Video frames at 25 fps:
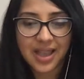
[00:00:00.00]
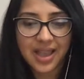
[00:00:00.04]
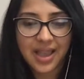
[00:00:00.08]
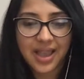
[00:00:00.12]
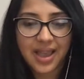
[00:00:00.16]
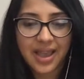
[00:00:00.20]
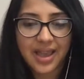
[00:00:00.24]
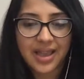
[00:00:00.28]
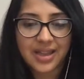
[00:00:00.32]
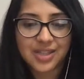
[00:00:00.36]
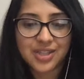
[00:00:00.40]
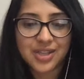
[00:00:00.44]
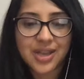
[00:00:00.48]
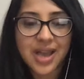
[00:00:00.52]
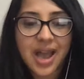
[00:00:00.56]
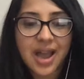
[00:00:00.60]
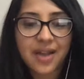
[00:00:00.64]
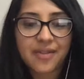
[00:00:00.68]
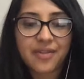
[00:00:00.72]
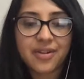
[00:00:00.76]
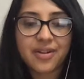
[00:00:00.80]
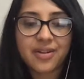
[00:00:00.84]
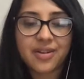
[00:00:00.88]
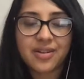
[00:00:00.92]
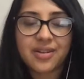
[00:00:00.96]
And to have
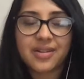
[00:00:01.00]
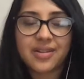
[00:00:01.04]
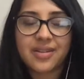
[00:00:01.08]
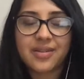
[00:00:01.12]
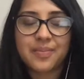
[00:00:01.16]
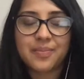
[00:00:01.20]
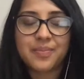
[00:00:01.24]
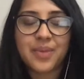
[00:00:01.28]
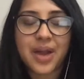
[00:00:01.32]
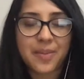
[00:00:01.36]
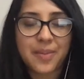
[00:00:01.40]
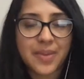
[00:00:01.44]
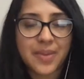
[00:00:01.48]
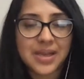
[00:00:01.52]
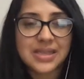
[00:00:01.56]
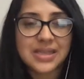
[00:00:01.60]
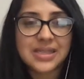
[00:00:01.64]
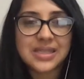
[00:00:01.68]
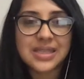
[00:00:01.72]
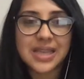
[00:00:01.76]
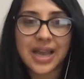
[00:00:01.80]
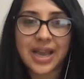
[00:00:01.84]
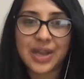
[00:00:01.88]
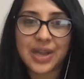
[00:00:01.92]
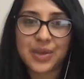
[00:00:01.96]
her by my
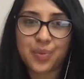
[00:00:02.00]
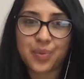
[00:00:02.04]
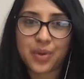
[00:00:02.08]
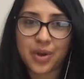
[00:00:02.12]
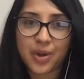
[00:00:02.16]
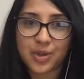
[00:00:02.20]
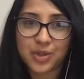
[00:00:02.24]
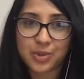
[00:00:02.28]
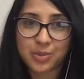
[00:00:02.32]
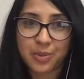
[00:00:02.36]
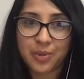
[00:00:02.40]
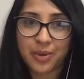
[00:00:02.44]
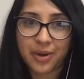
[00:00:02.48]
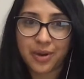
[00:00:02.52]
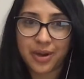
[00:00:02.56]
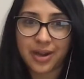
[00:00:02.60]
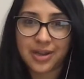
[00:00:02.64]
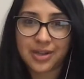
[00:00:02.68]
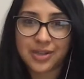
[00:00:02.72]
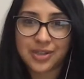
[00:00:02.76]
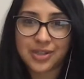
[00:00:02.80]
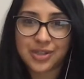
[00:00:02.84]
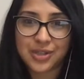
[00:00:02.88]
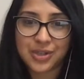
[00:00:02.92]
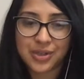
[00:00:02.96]
side when I was
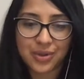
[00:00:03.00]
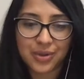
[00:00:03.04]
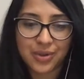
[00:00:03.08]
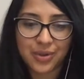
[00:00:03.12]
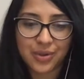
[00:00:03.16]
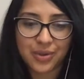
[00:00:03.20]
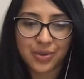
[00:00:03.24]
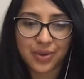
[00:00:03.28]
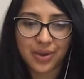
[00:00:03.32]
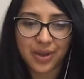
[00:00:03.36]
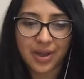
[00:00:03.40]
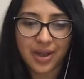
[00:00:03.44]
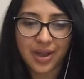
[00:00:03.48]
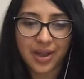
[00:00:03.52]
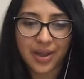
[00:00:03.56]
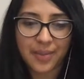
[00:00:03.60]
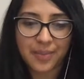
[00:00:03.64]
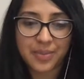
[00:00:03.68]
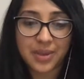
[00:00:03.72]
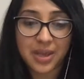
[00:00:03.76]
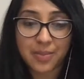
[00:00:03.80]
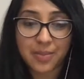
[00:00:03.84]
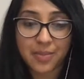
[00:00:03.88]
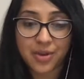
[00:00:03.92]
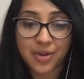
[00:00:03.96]
preparing to
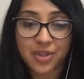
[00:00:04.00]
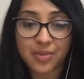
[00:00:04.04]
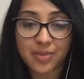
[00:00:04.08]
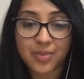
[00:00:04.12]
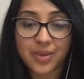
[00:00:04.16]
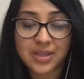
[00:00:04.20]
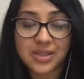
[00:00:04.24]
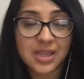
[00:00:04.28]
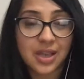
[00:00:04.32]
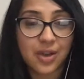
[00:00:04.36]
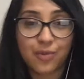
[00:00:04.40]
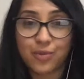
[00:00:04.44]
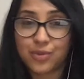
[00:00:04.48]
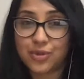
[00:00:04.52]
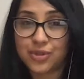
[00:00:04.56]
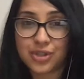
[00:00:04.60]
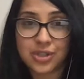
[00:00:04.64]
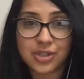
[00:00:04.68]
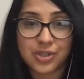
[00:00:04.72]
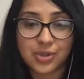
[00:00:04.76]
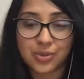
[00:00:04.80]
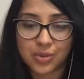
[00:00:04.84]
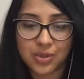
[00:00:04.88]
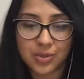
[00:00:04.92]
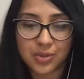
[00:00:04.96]
be a mother myself was just
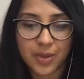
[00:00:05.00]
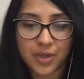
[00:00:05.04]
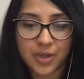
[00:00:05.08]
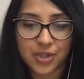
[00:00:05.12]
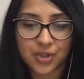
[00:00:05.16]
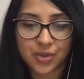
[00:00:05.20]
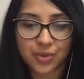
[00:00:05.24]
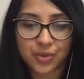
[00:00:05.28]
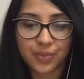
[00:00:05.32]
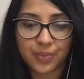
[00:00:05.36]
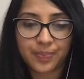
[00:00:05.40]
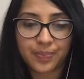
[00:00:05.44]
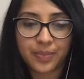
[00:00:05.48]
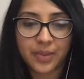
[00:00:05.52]
so special.